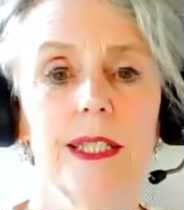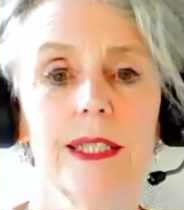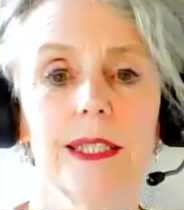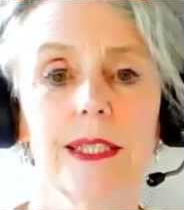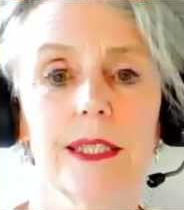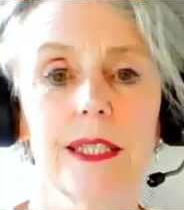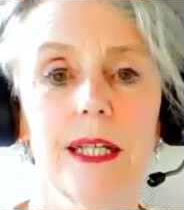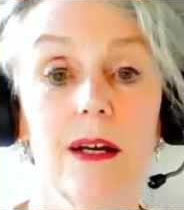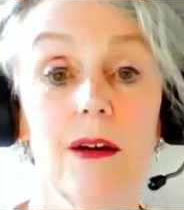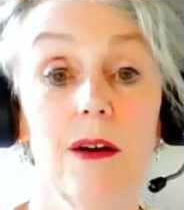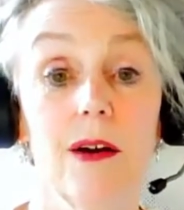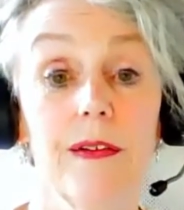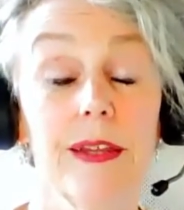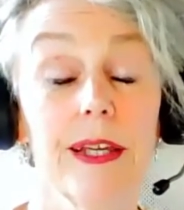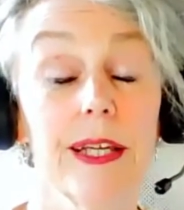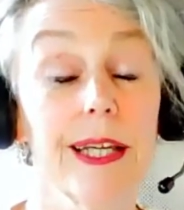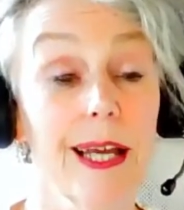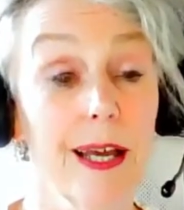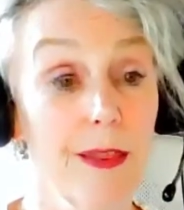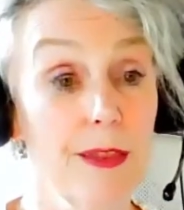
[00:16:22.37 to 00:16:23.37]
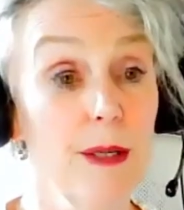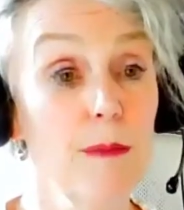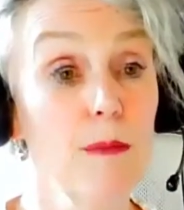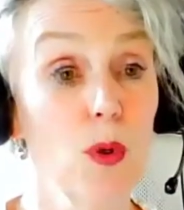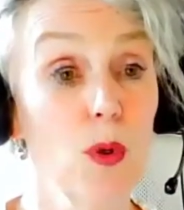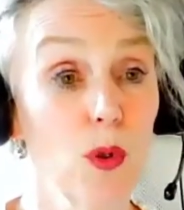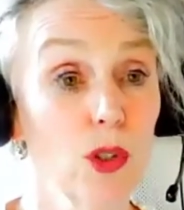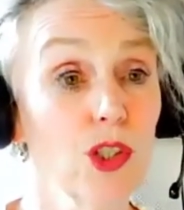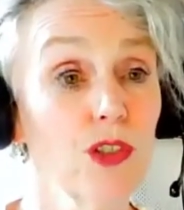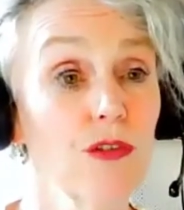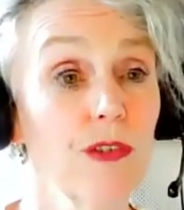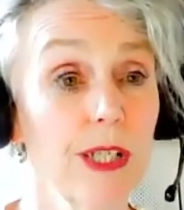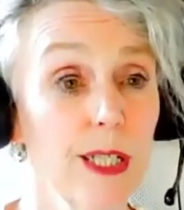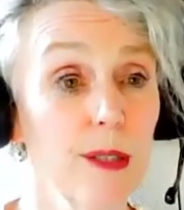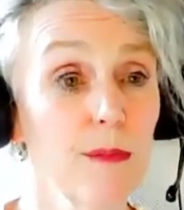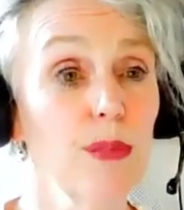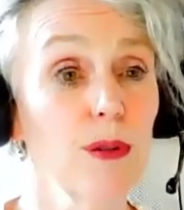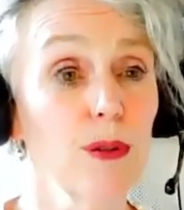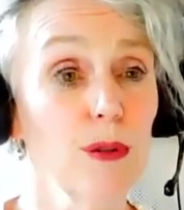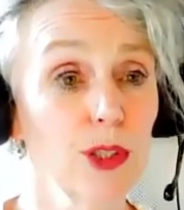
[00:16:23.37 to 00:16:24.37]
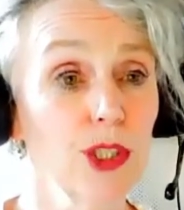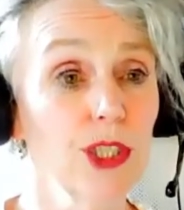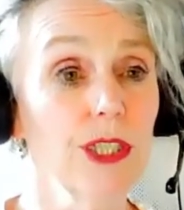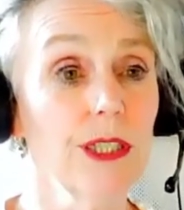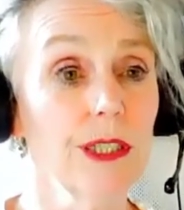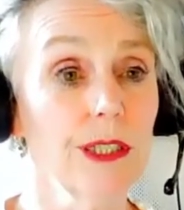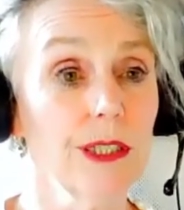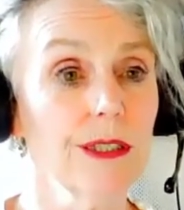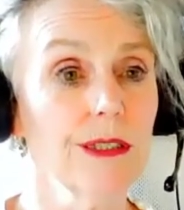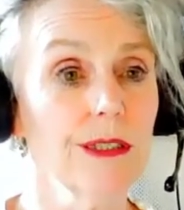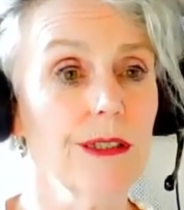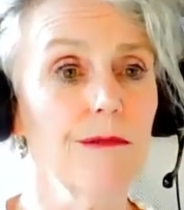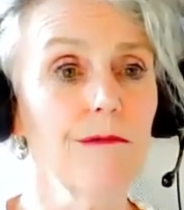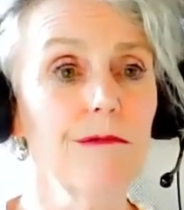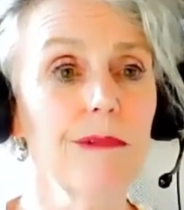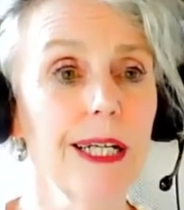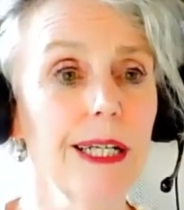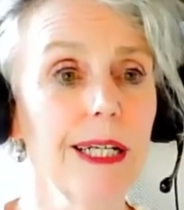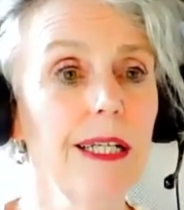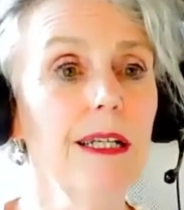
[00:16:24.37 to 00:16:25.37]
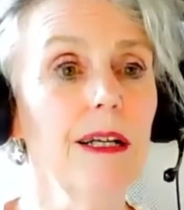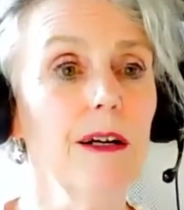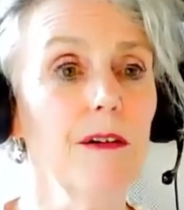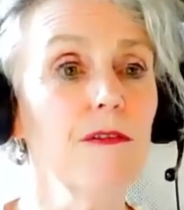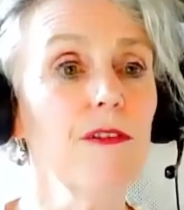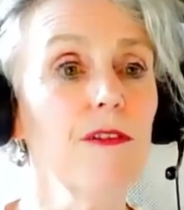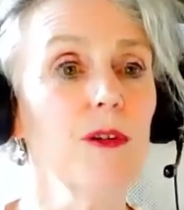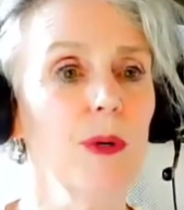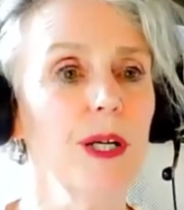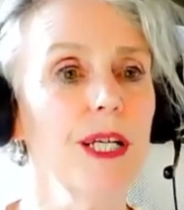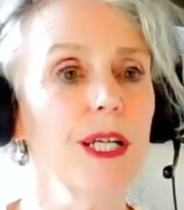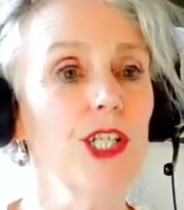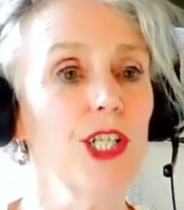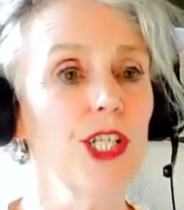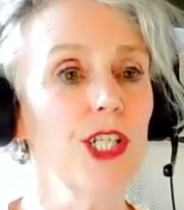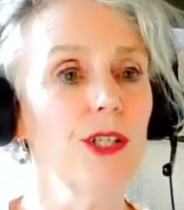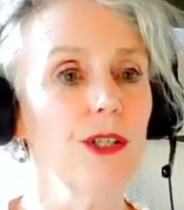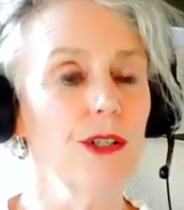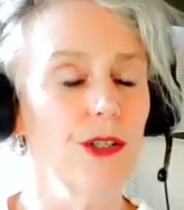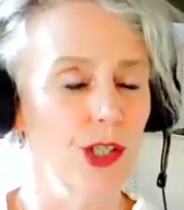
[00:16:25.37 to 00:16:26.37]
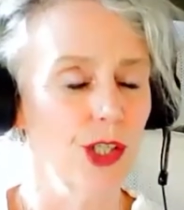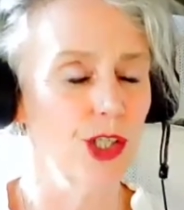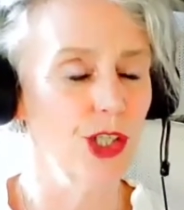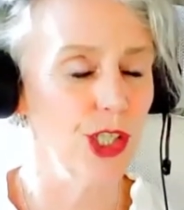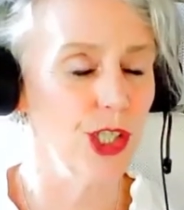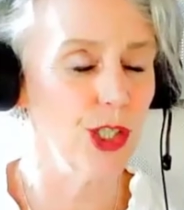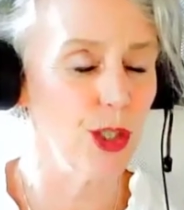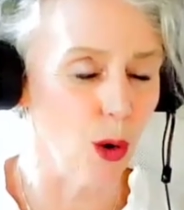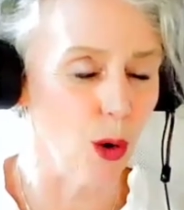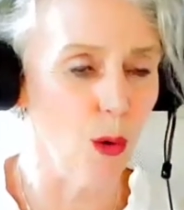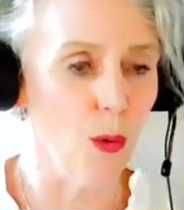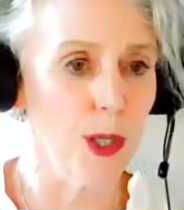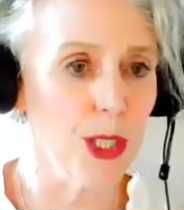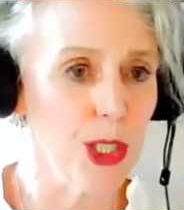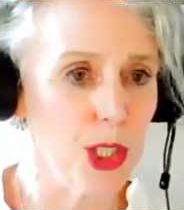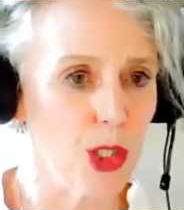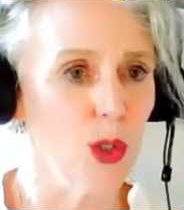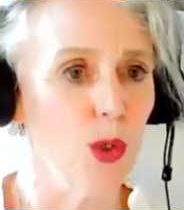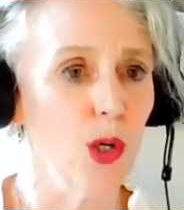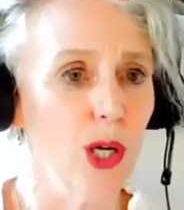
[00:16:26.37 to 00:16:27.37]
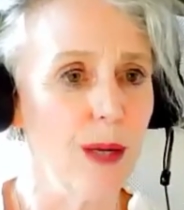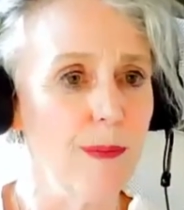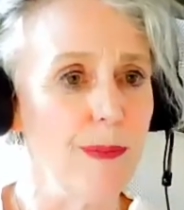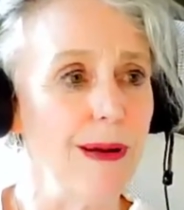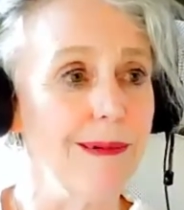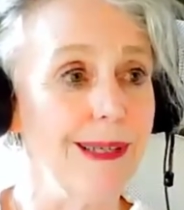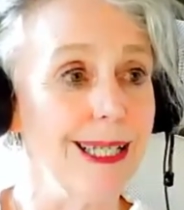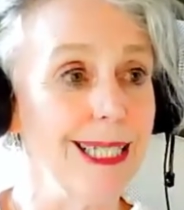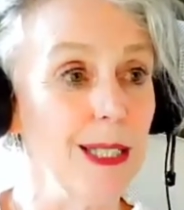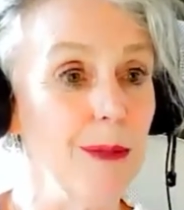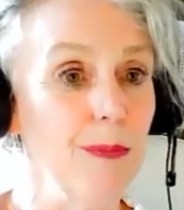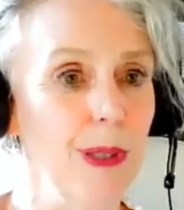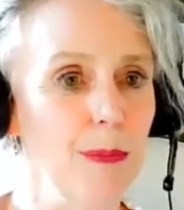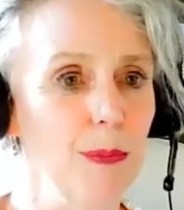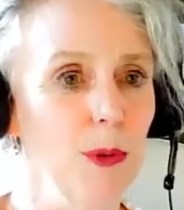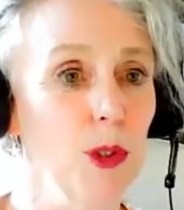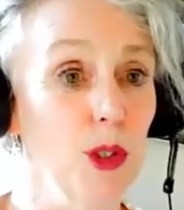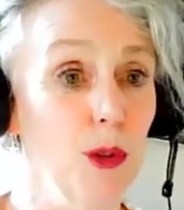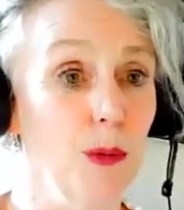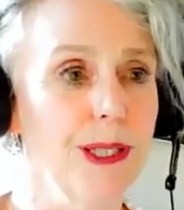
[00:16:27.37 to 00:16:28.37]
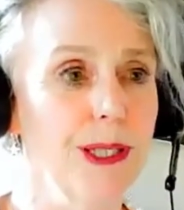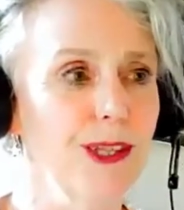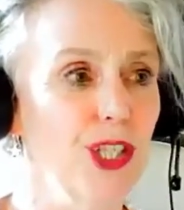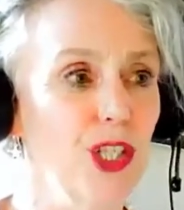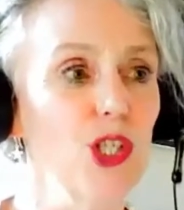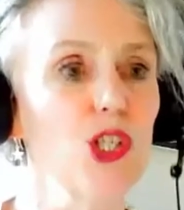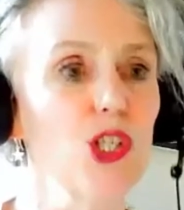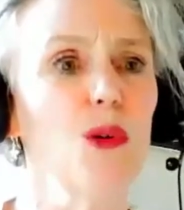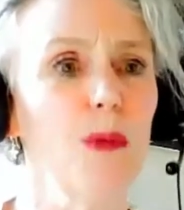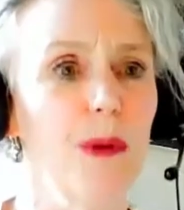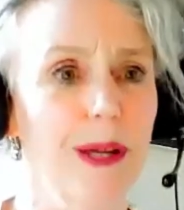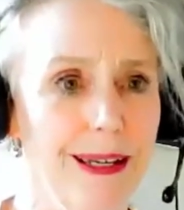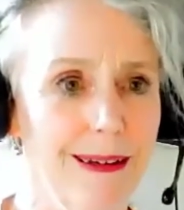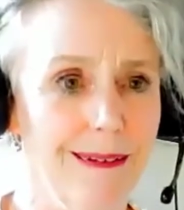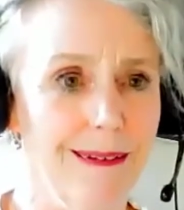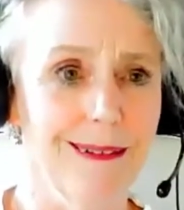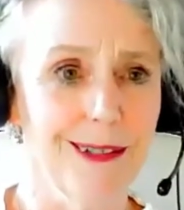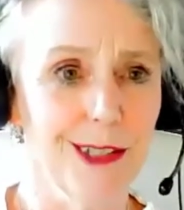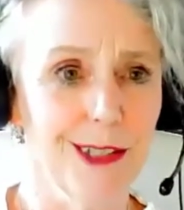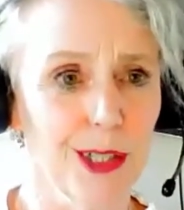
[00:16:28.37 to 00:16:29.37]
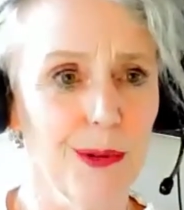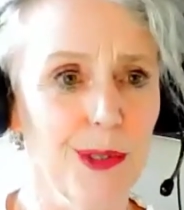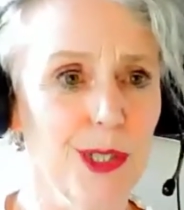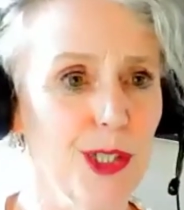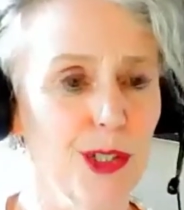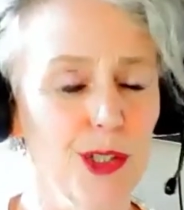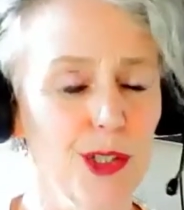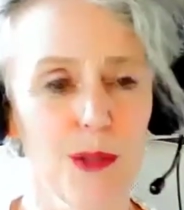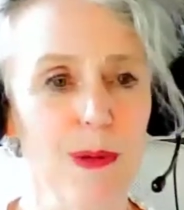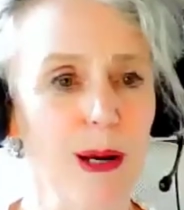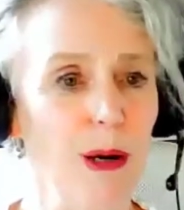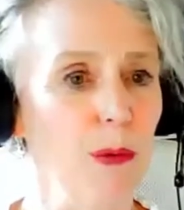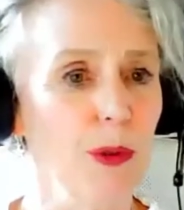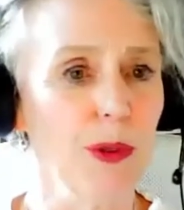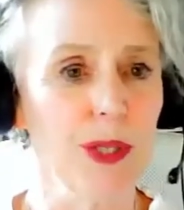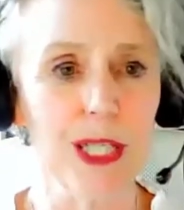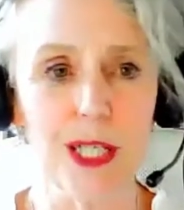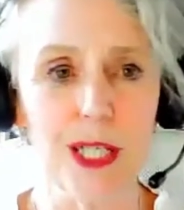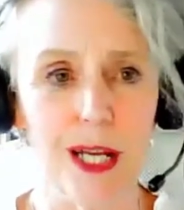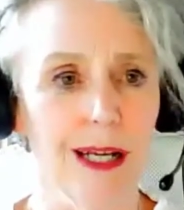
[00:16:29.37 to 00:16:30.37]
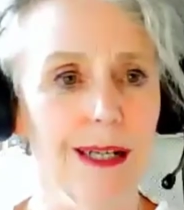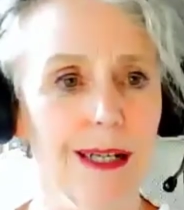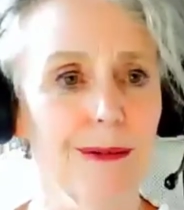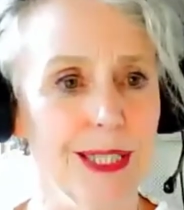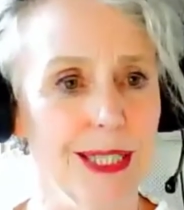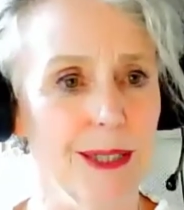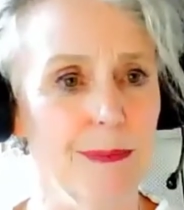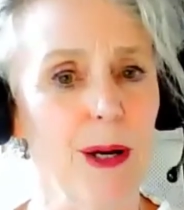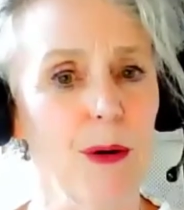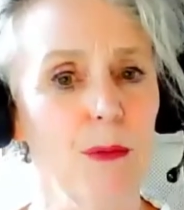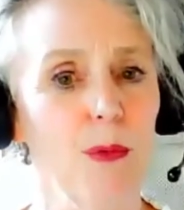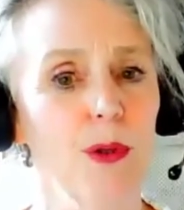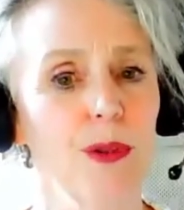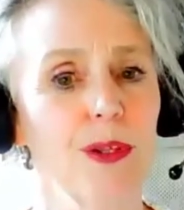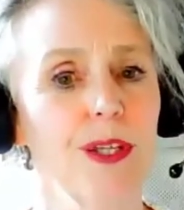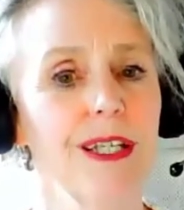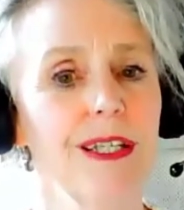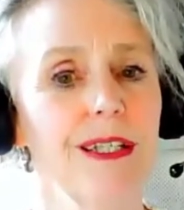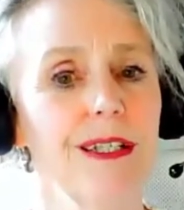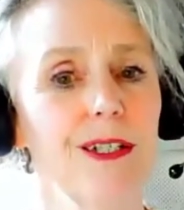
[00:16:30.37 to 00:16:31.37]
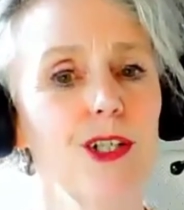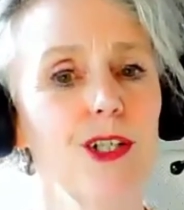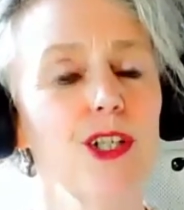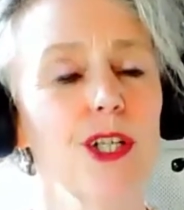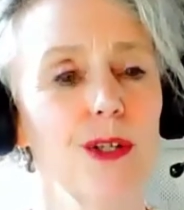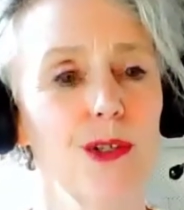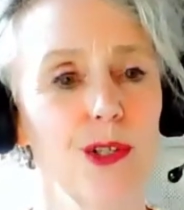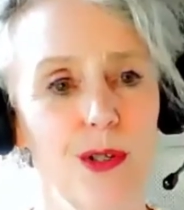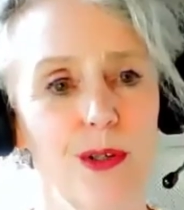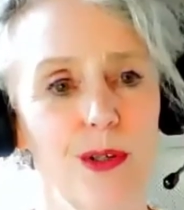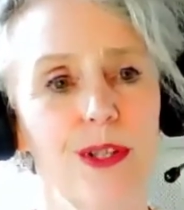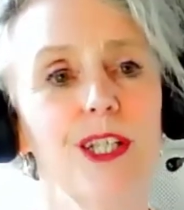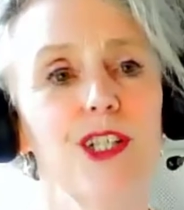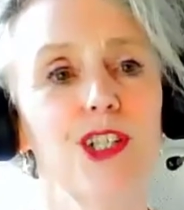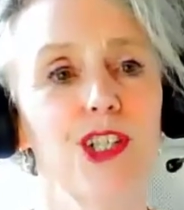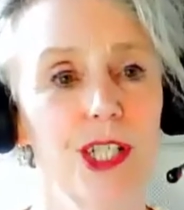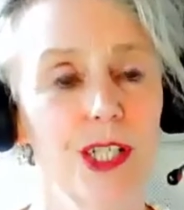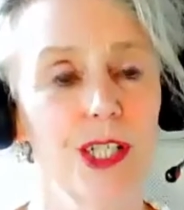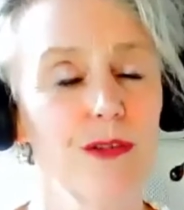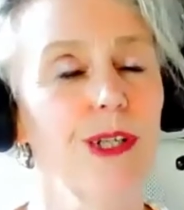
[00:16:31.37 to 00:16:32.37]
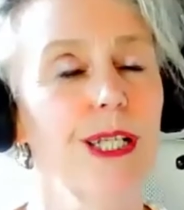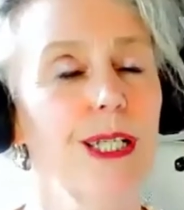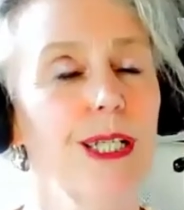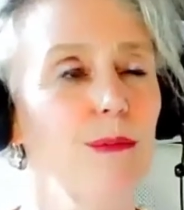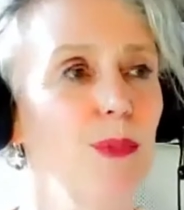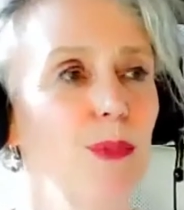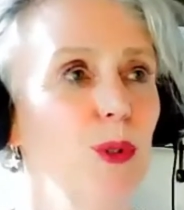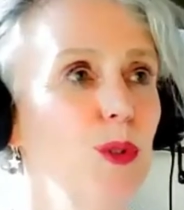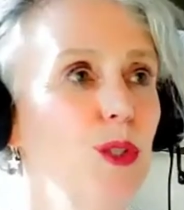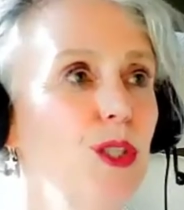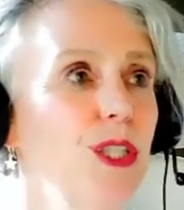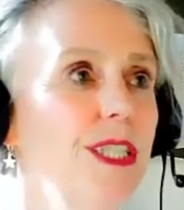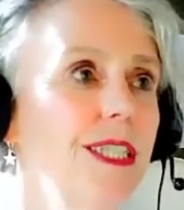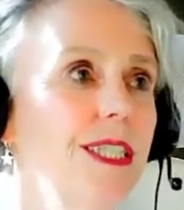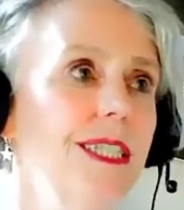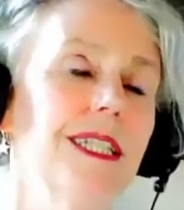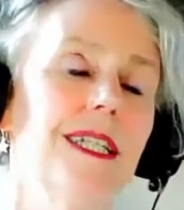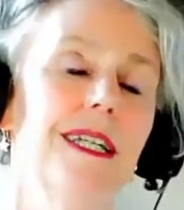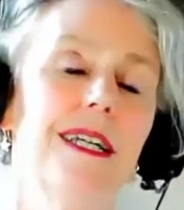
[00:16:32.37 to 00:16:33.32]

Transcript: So I think Cathy Moore is really important. I really love the way she she's always talking about getting people doing the doing. So it's not about what they know, it's about what they can do. So I think she's really important.